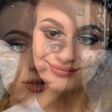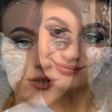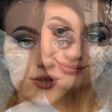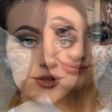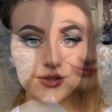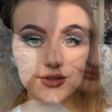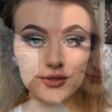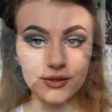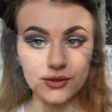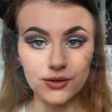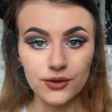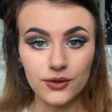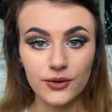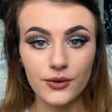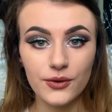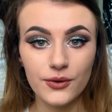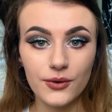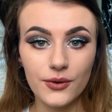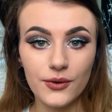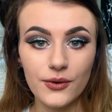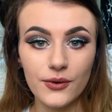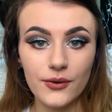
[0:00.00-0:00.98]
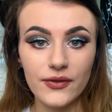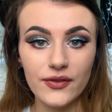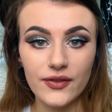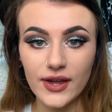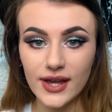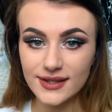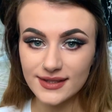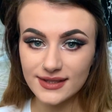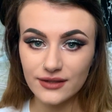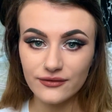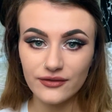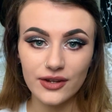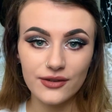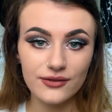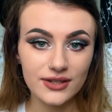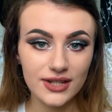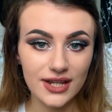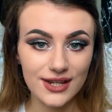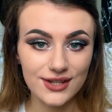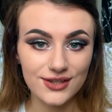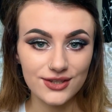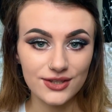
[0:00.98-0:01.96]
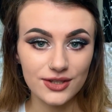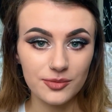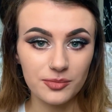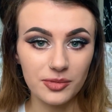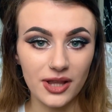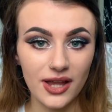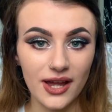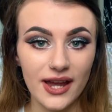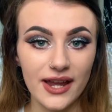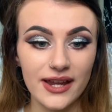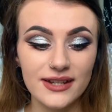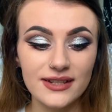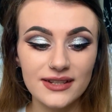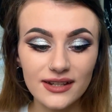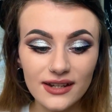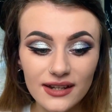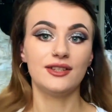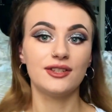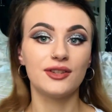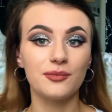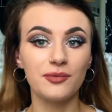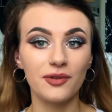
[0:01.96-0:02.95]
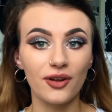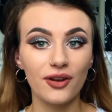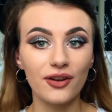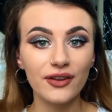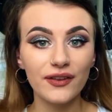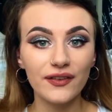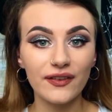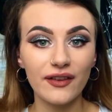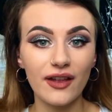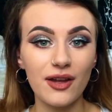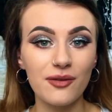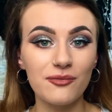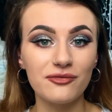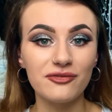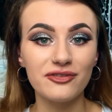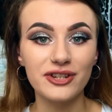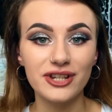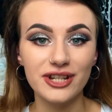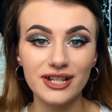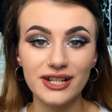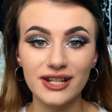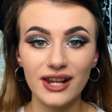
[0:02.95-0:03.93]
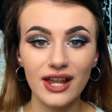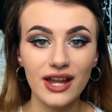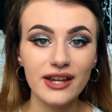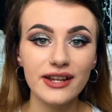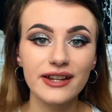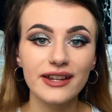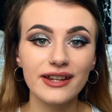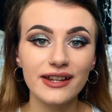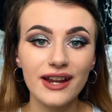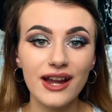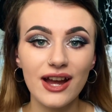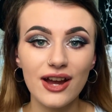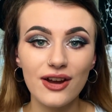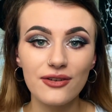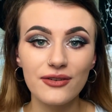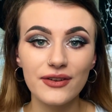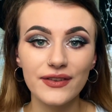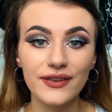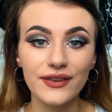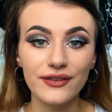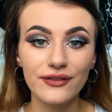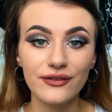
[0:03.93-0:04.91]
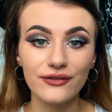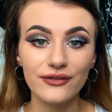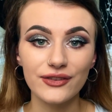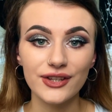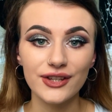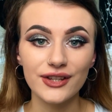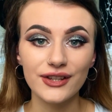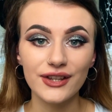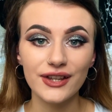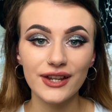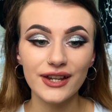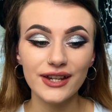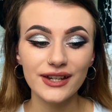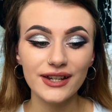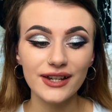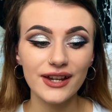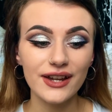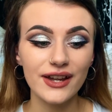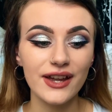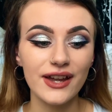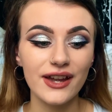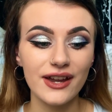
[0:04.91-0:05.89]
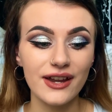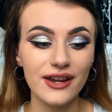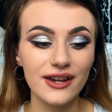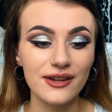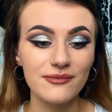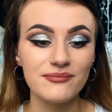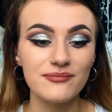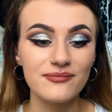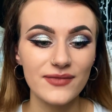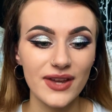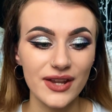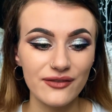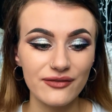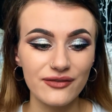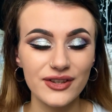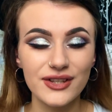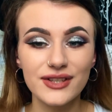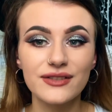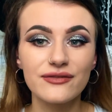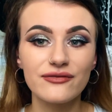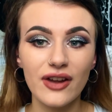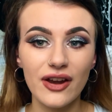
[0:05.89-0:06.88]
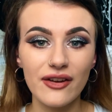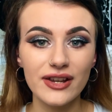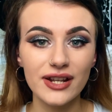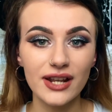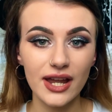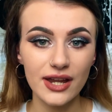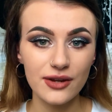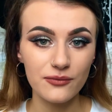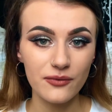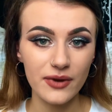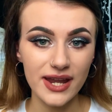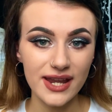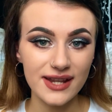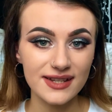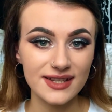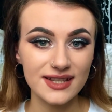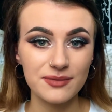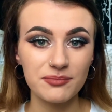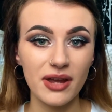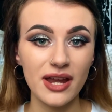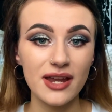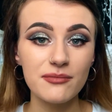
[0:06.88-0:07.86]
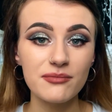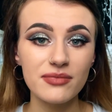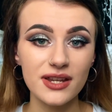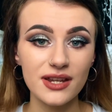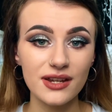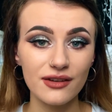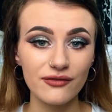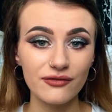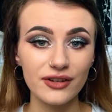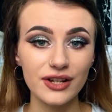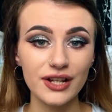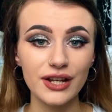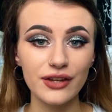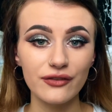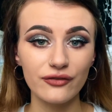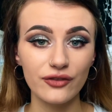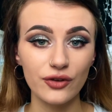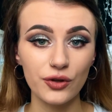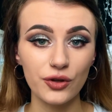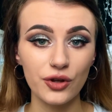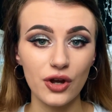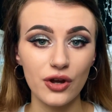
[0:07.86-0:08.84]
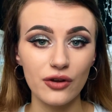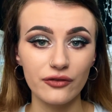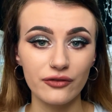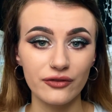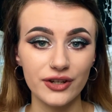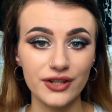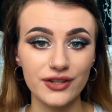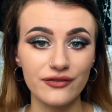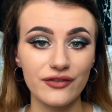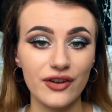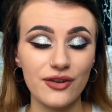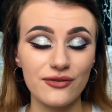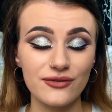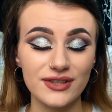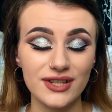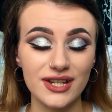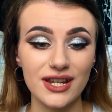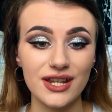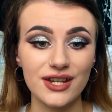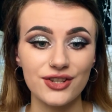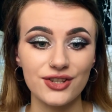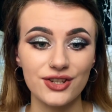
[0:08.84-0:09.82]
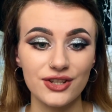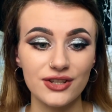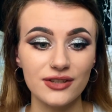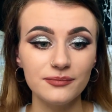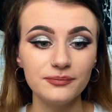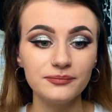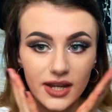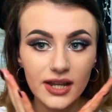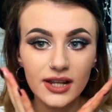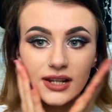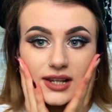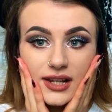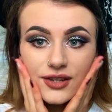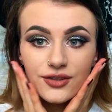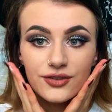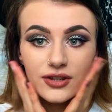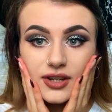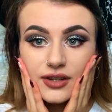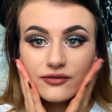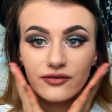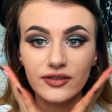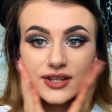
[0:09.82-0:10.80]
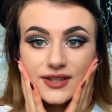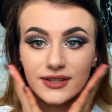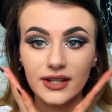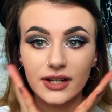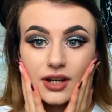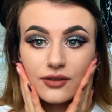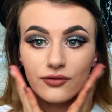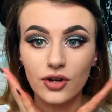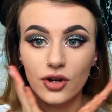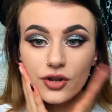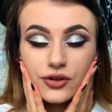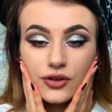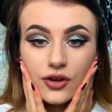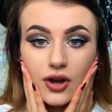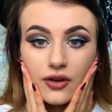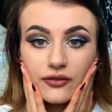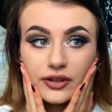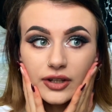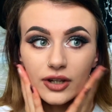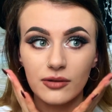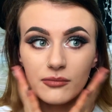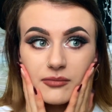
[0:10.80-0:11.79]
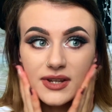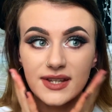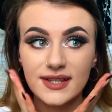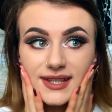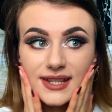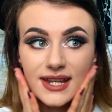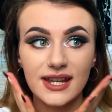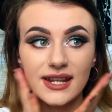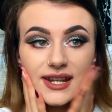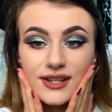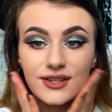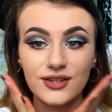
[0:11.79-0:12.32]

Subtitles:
So that's the foundation applied. To be honest, I'm really liking how it's feeling. It feels very lightweight despite being a really full coverage foundation. It literally feels like I've got nothing on my skin.